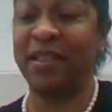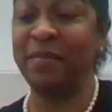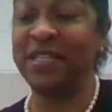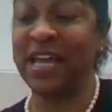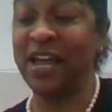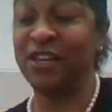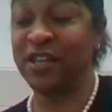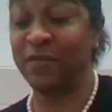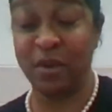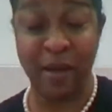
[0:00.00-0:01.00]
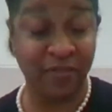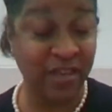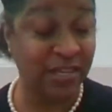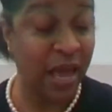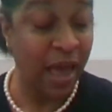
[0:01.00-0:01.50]
Now let me tell you something
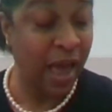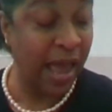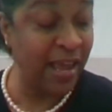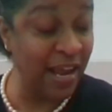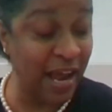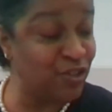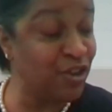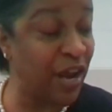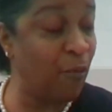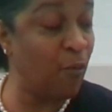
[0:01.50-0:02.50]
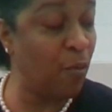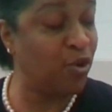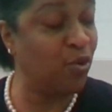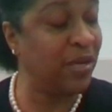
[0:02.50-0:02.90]
about this. Yesterday we were